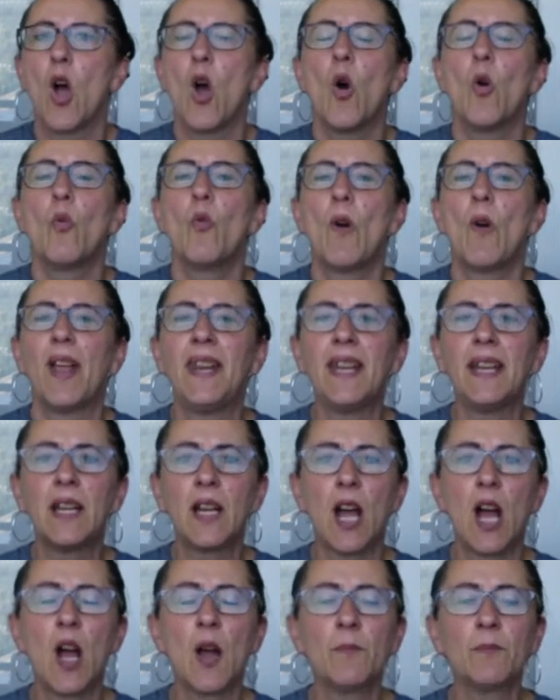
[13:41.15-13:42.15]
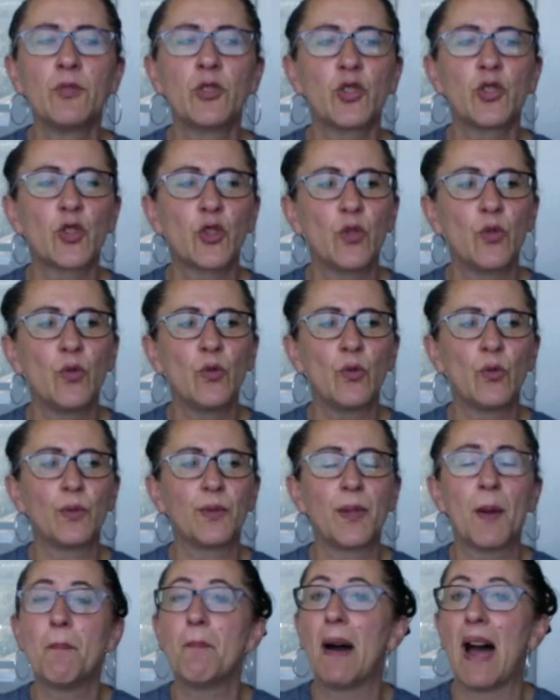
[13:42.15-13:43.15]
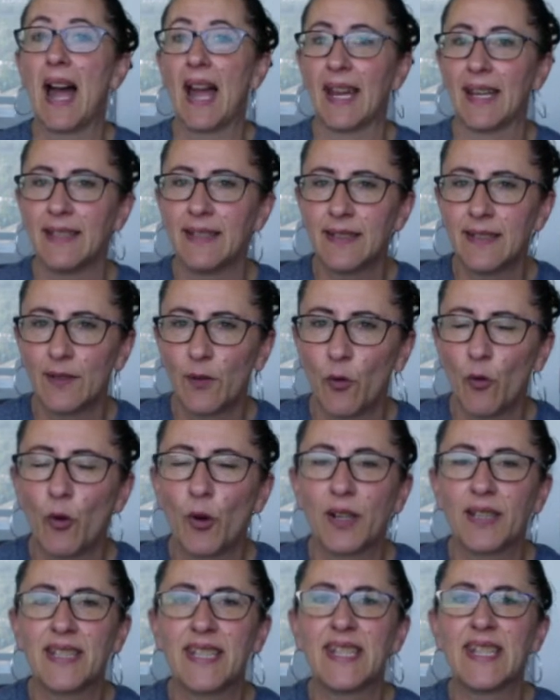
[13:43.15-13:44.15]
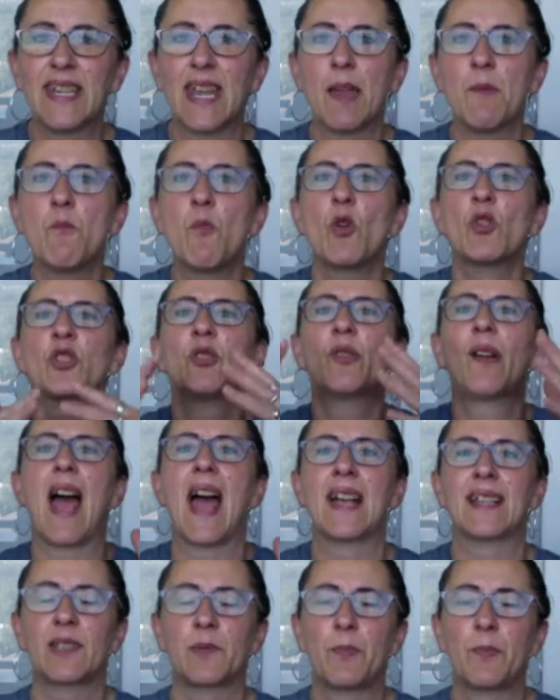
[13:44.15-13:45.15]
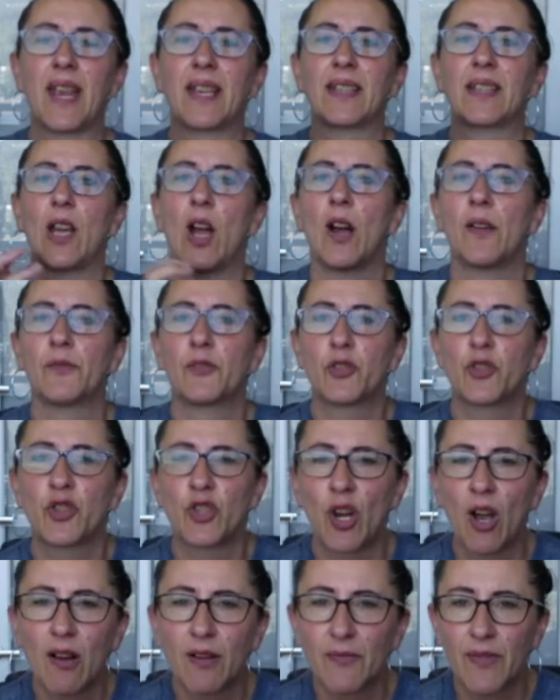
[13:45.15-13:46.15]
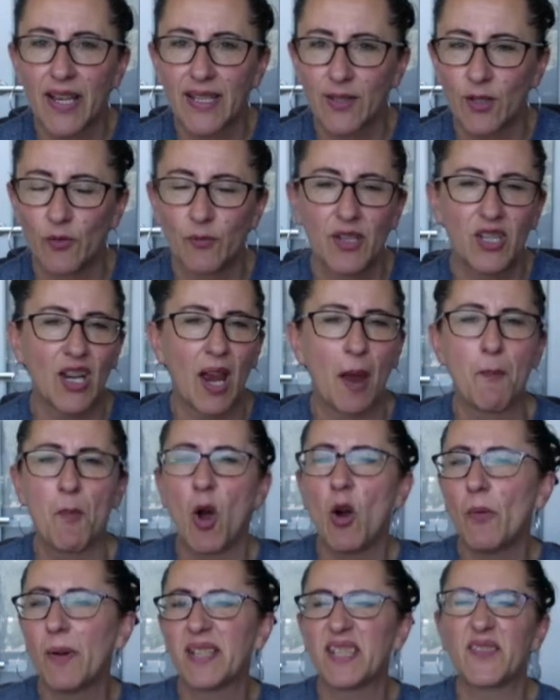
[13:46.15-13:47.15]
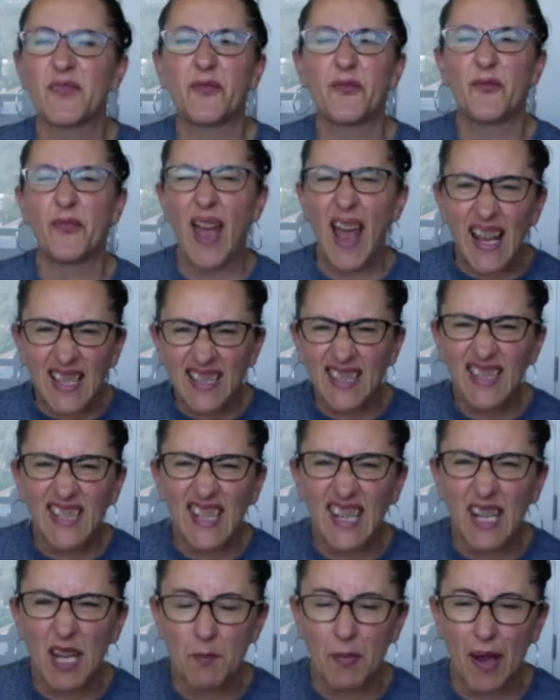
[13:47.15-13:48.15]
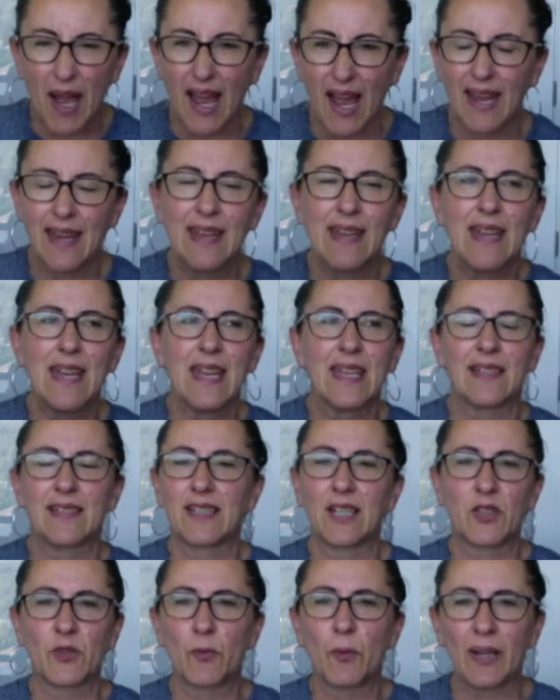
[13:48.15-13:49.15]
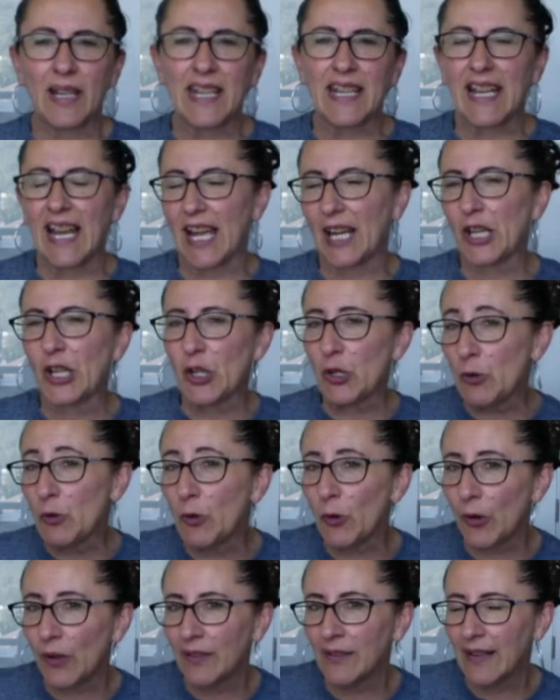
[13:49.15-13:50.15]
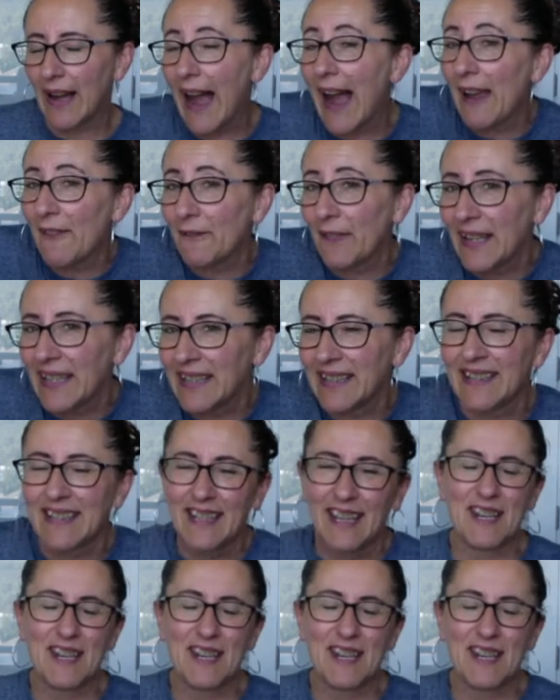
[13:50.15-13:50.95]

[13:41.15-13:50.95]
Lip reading: When it comes to the mind or the emotional aspect of the Chong vessel, which I'm always fascinated by because it's really kind of cool, I think.